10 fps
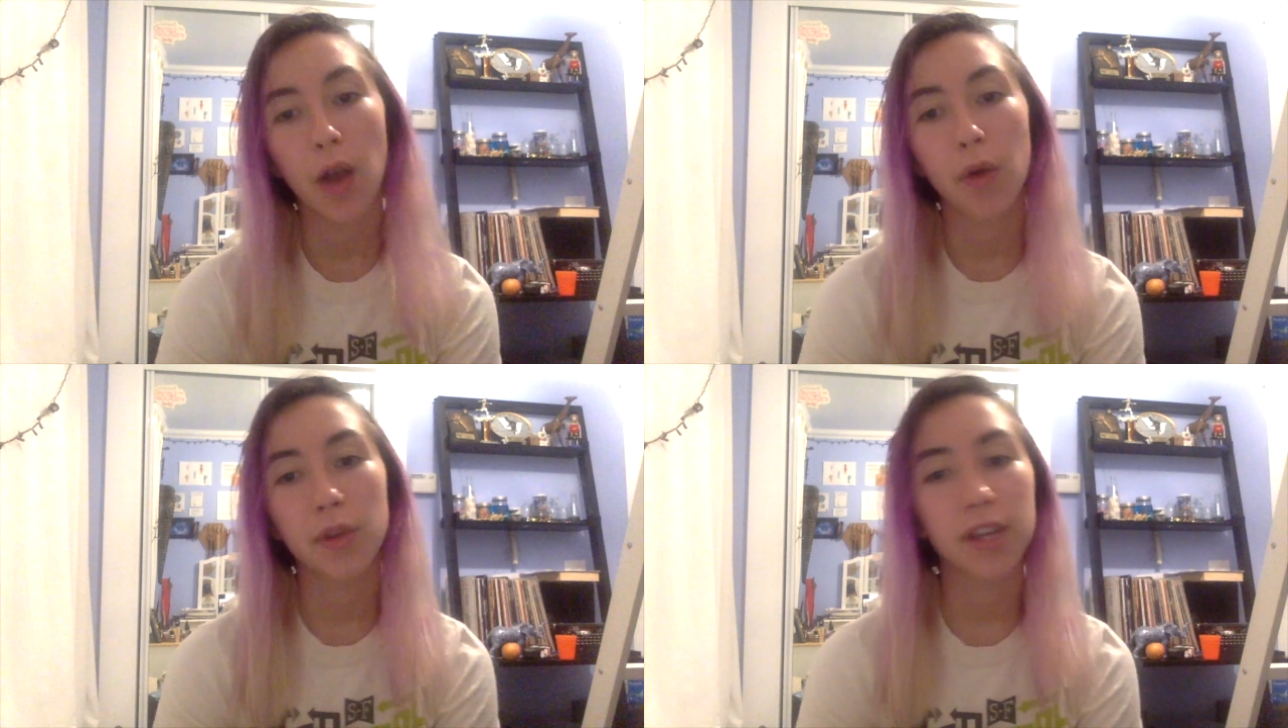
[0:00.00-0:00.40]

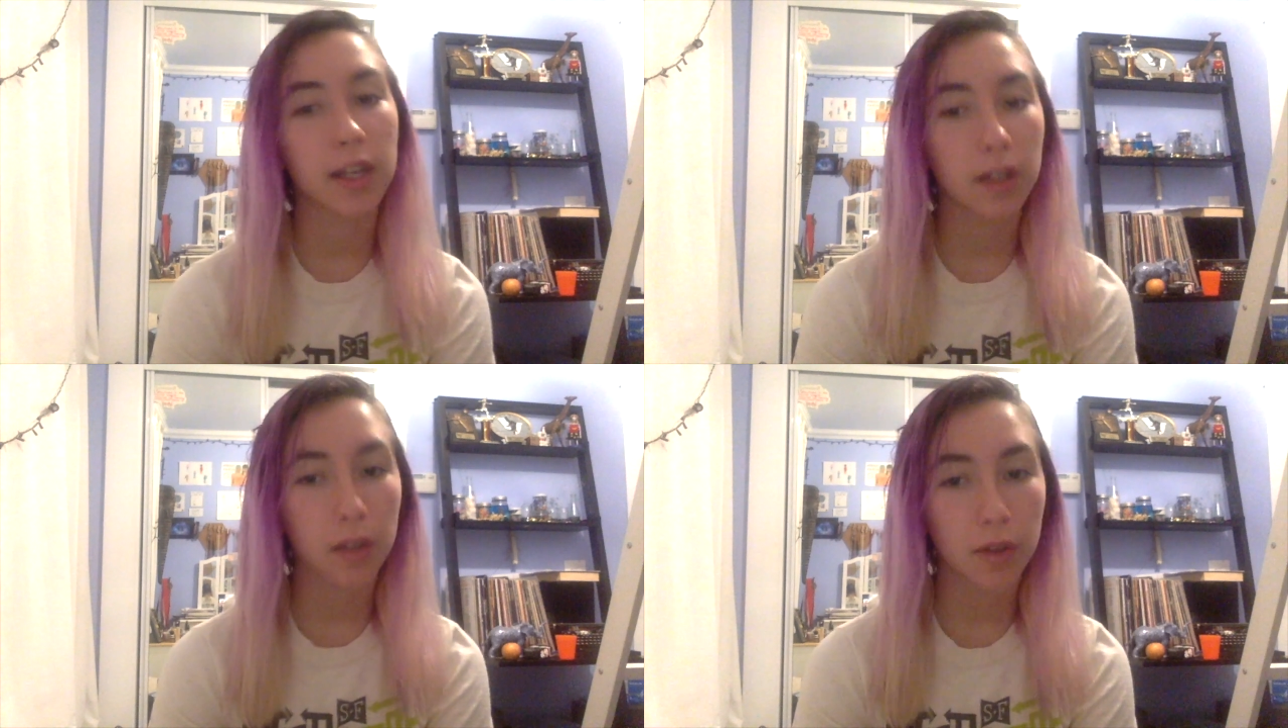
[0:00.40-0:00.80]
with the
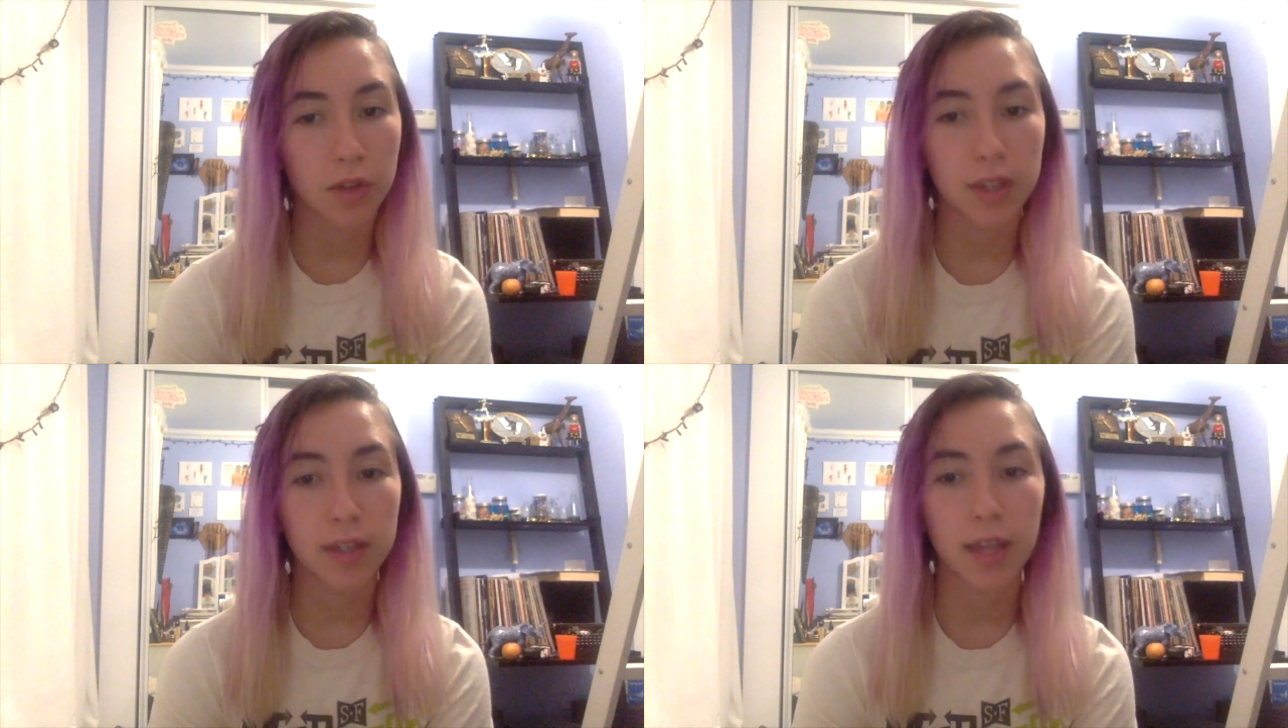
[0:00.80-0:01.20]

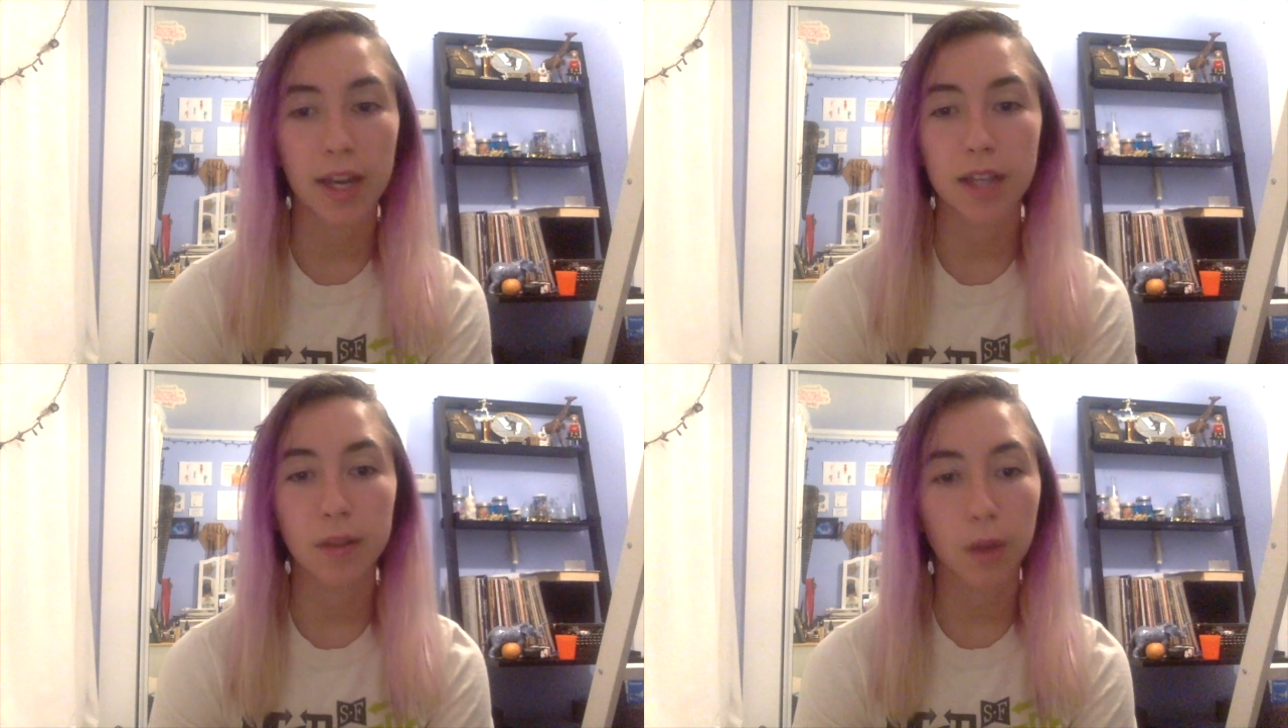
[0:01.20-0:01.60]
conclusion that
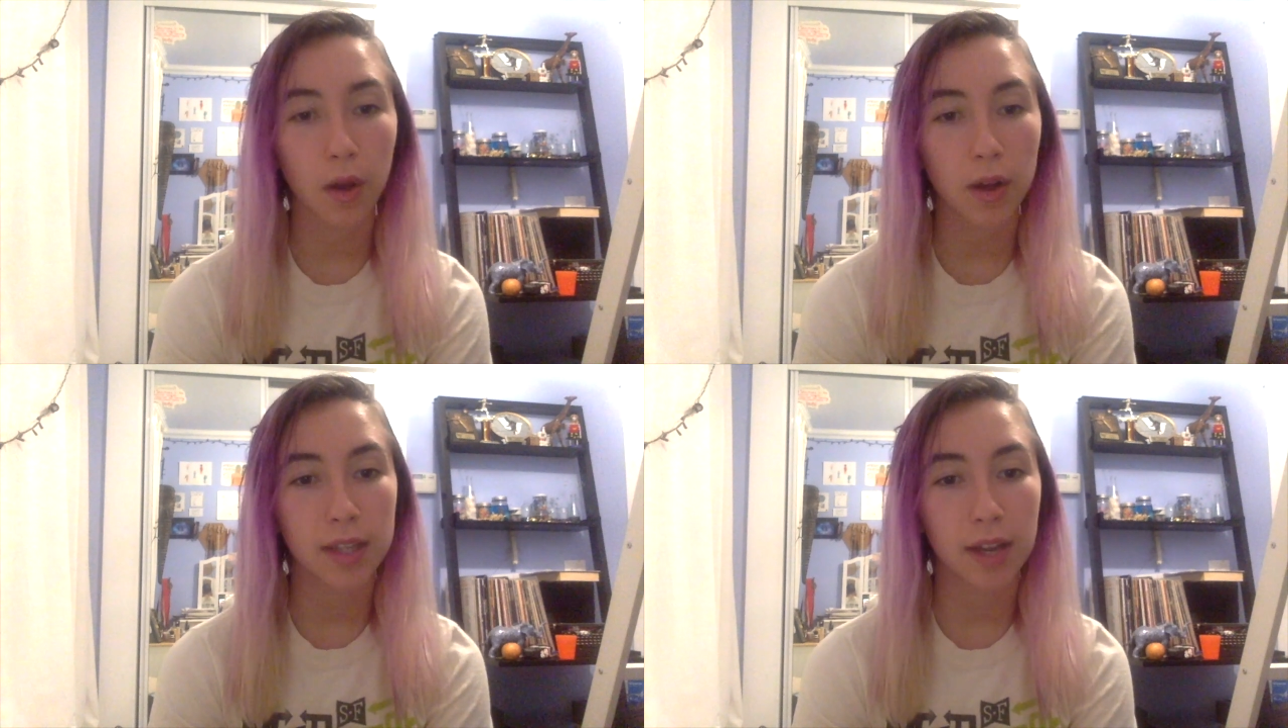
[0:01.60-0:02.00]
as
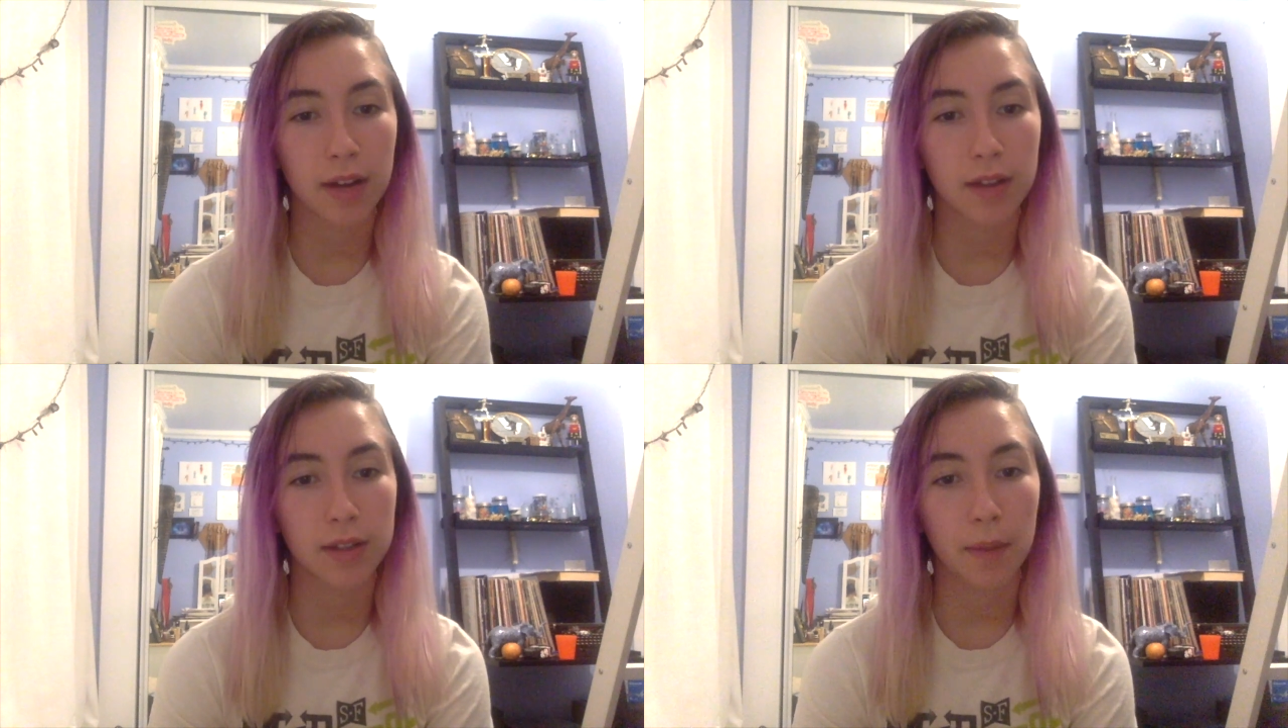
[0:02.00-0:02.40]
long as hair
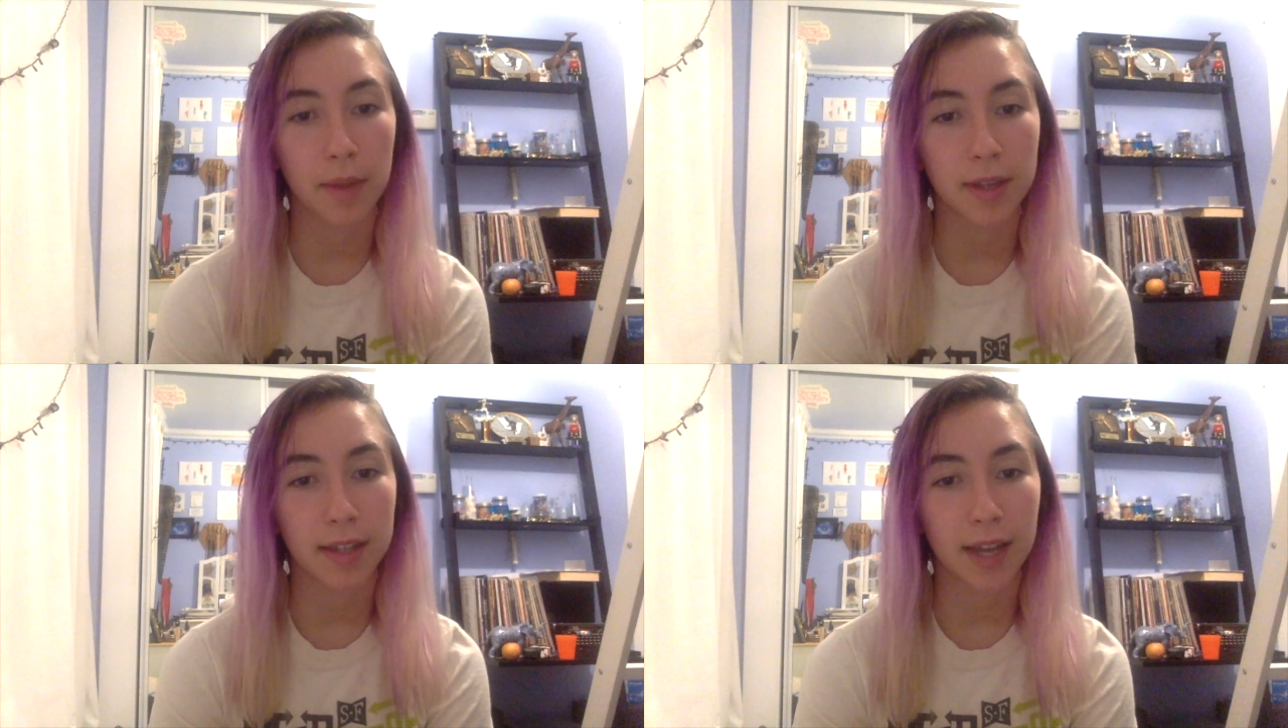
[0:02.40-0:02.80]
is not
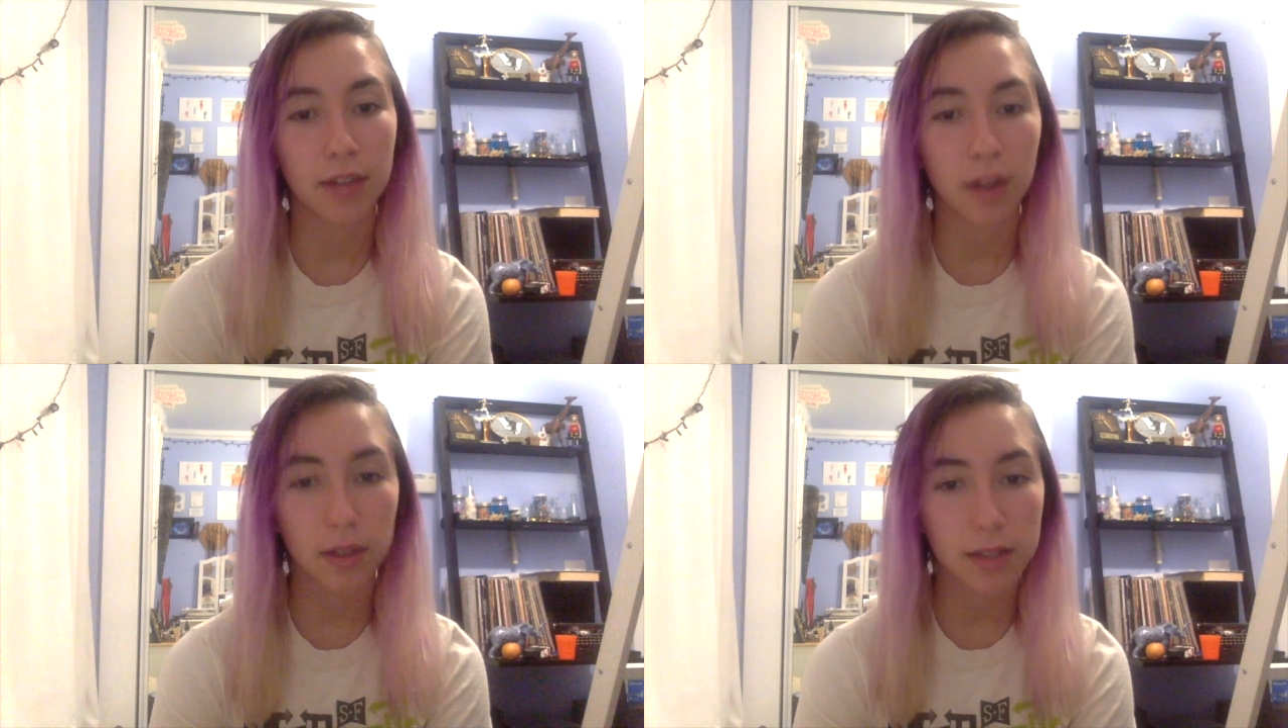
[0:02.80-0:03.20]
being dyed
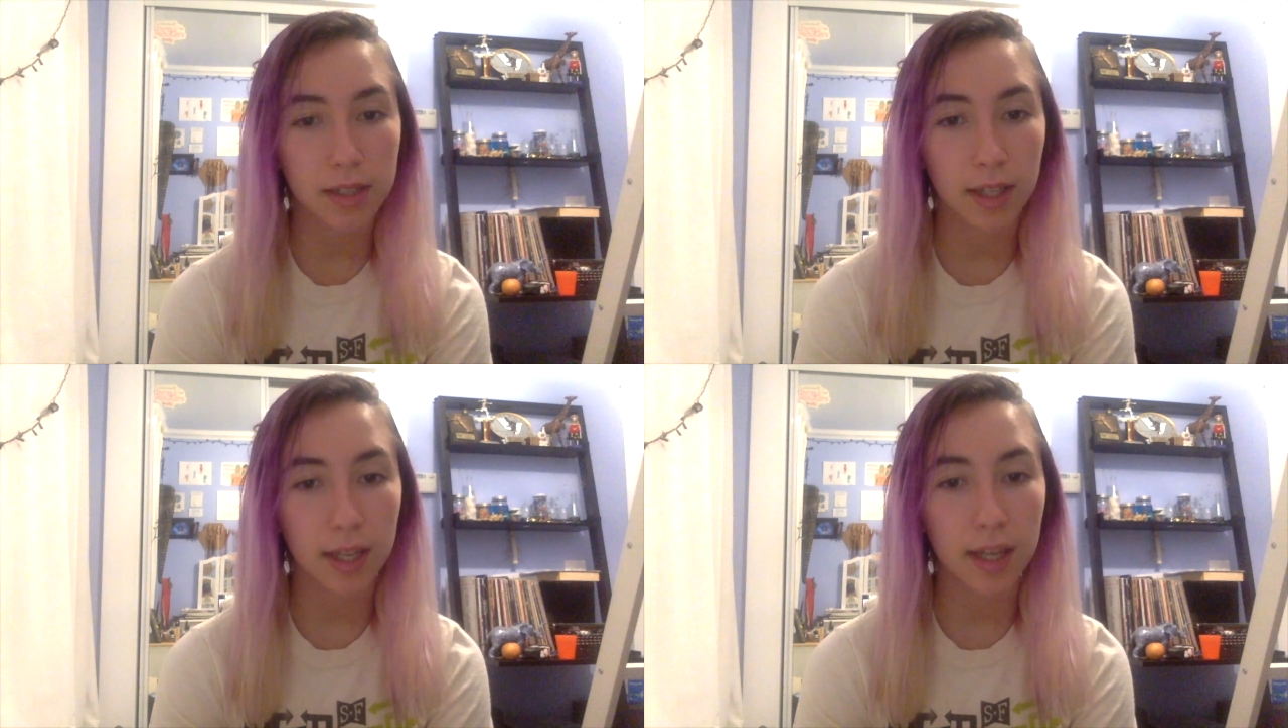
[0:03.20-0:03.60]

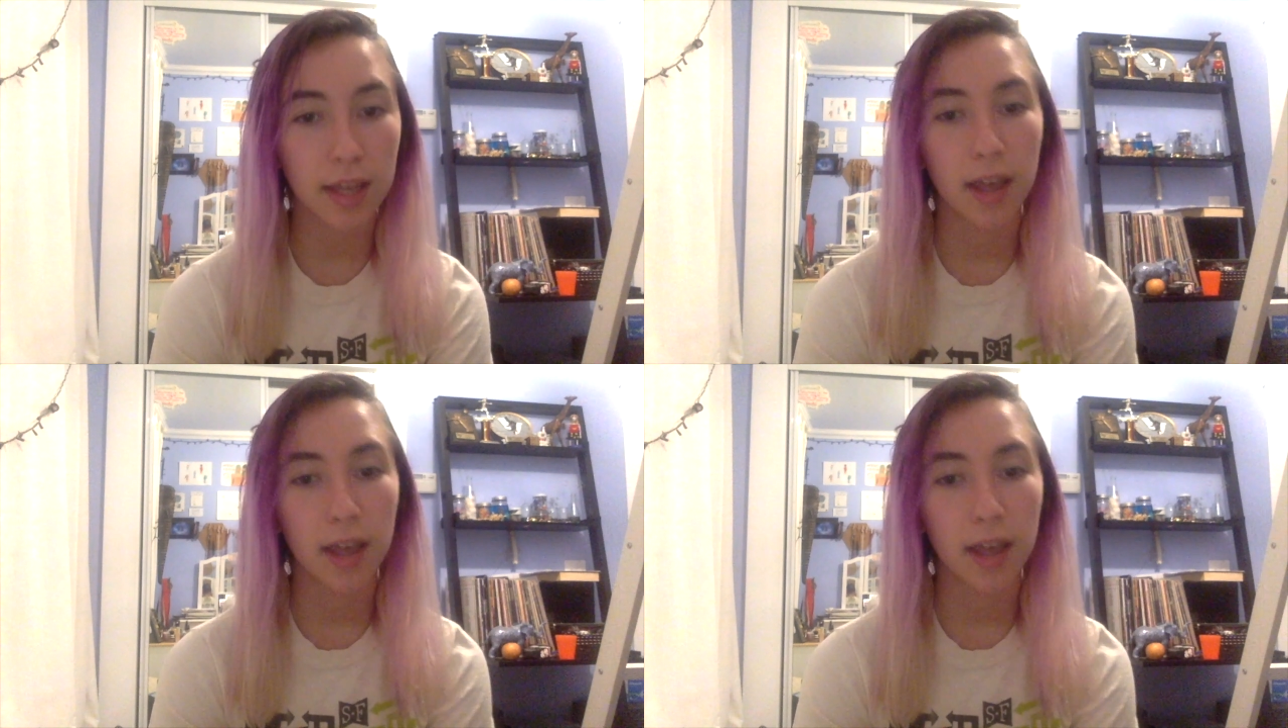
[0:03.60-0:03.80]
constantly